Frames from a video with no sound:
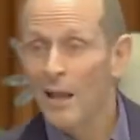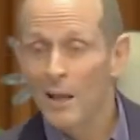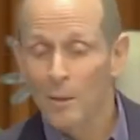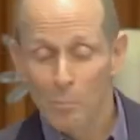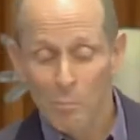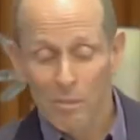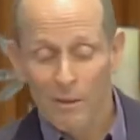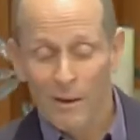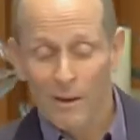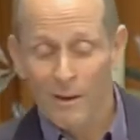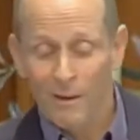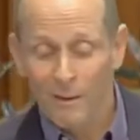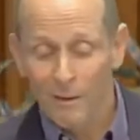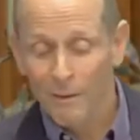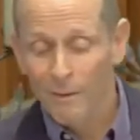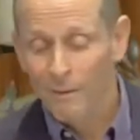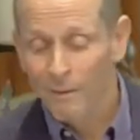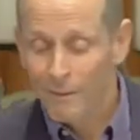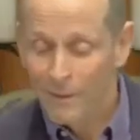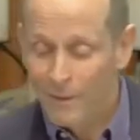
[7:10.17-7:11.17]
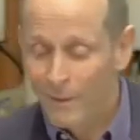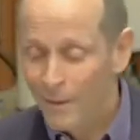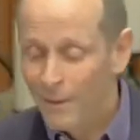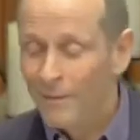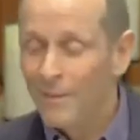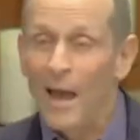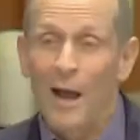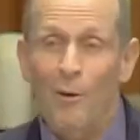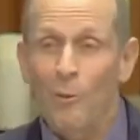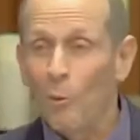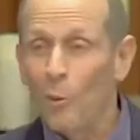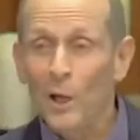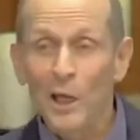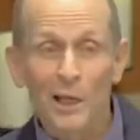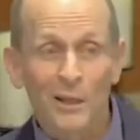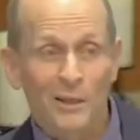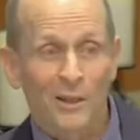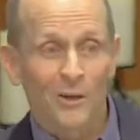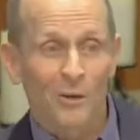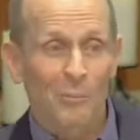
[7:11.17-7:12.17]
up there. That wee
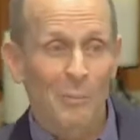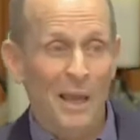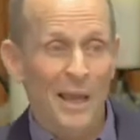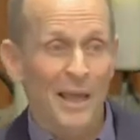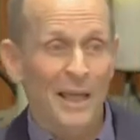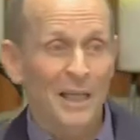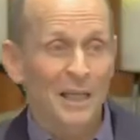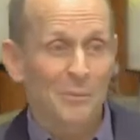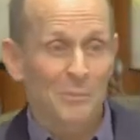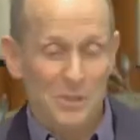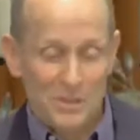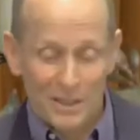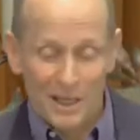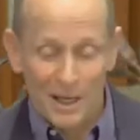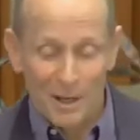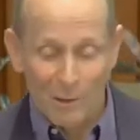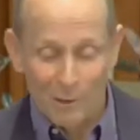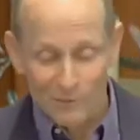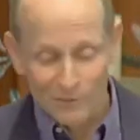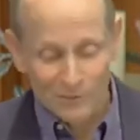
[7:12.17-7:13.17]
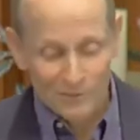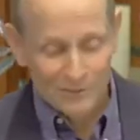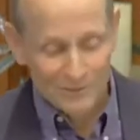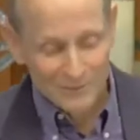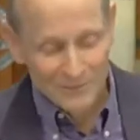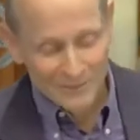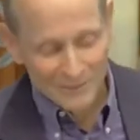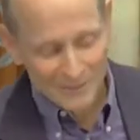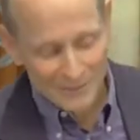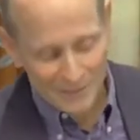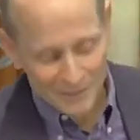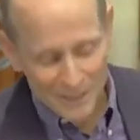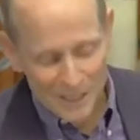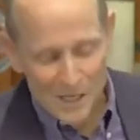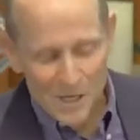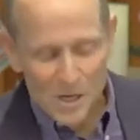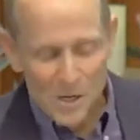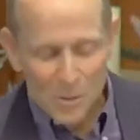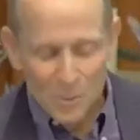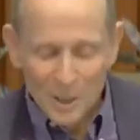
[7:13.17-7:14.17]
little man himself.
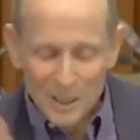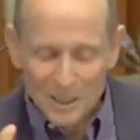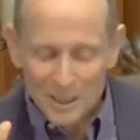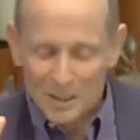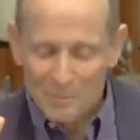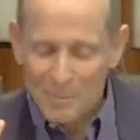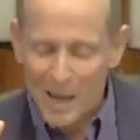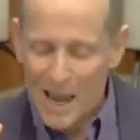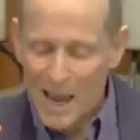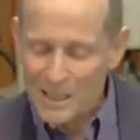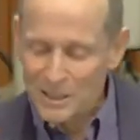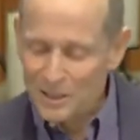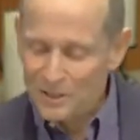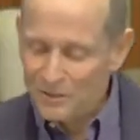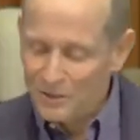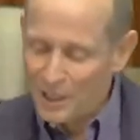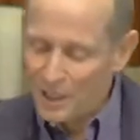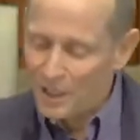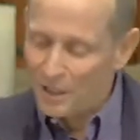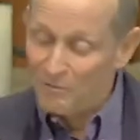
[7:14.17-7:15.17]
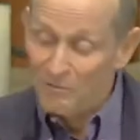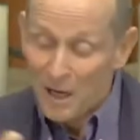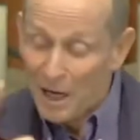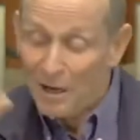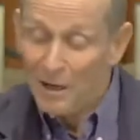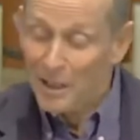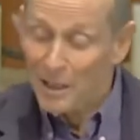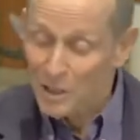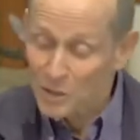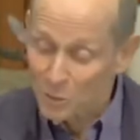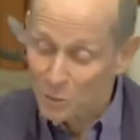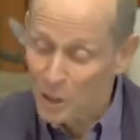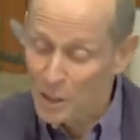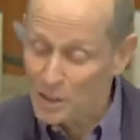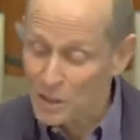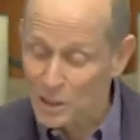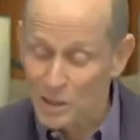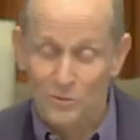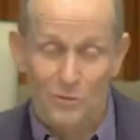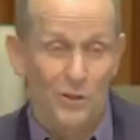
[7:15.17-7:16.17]
We can imagine there are various
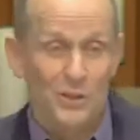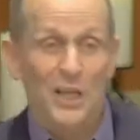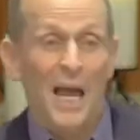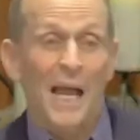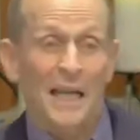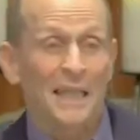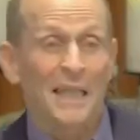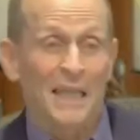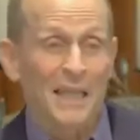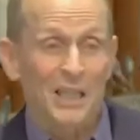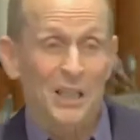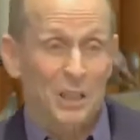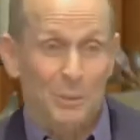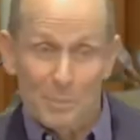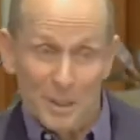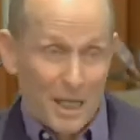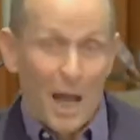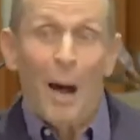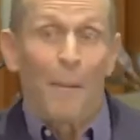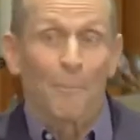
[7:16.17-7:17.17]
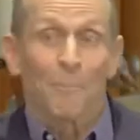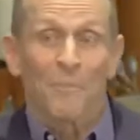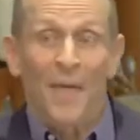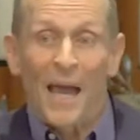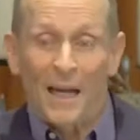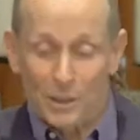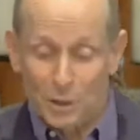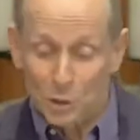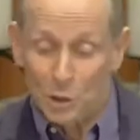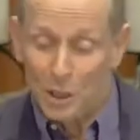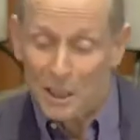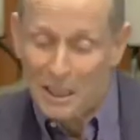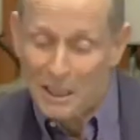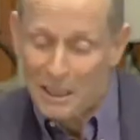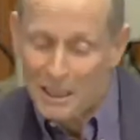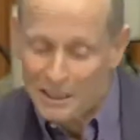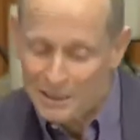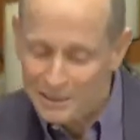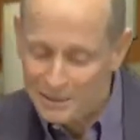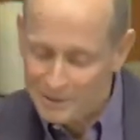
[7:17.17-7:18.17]
reasons for Zacchaeus to be up that
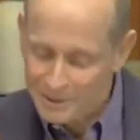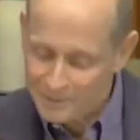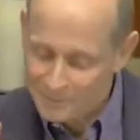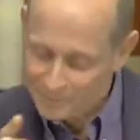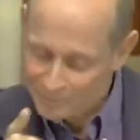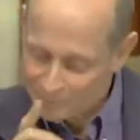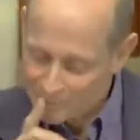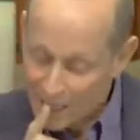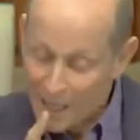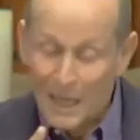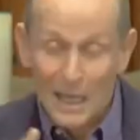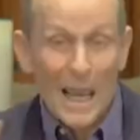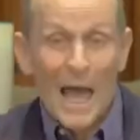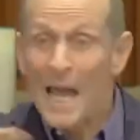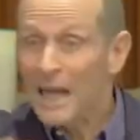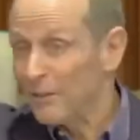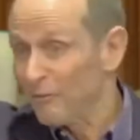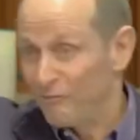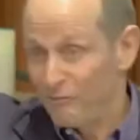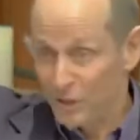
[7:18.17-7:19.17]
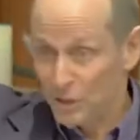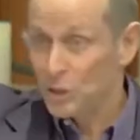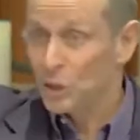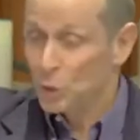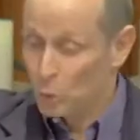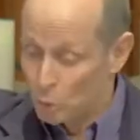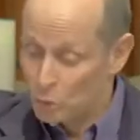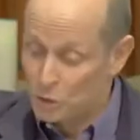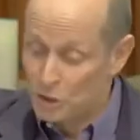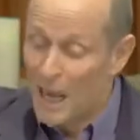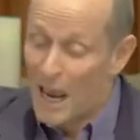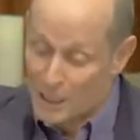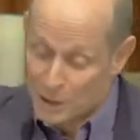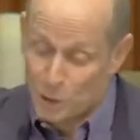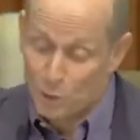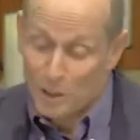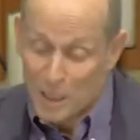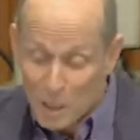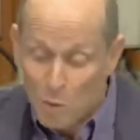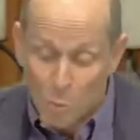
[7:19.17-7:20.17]
tree. Lack of physical
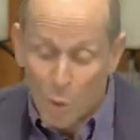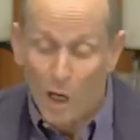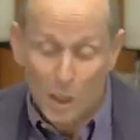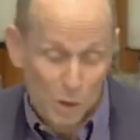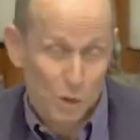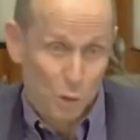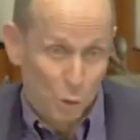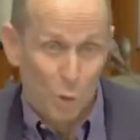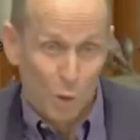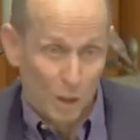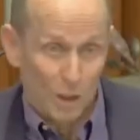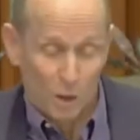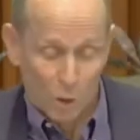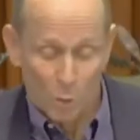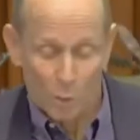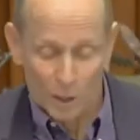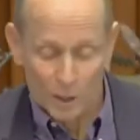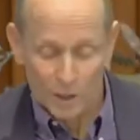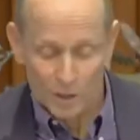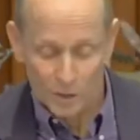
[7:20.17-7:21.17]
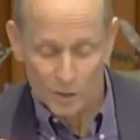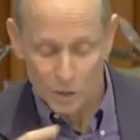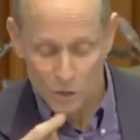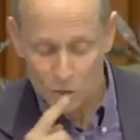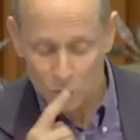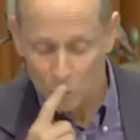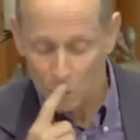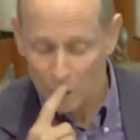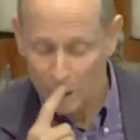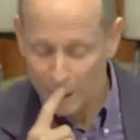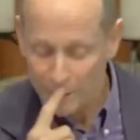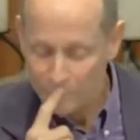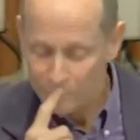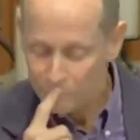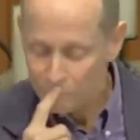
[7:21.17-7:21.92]
stature. He was short, according to the story.